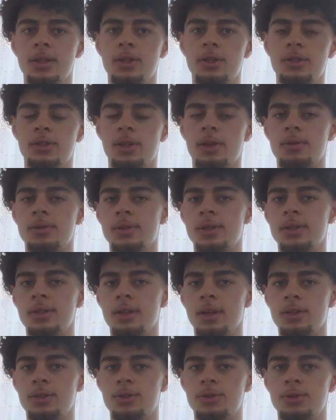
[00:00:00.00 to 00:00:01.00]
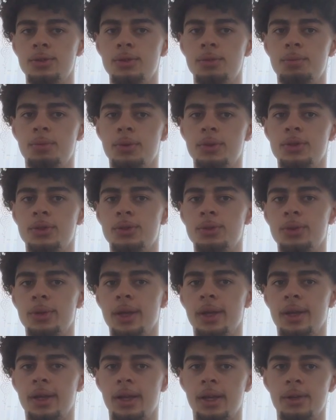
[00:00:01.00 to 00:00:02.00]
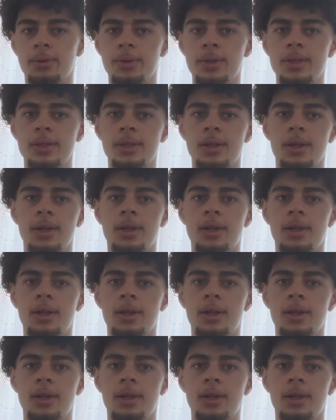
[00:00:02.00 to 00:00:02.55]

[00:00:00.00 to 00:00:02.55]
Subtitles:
So I was eating at 2.2k calories,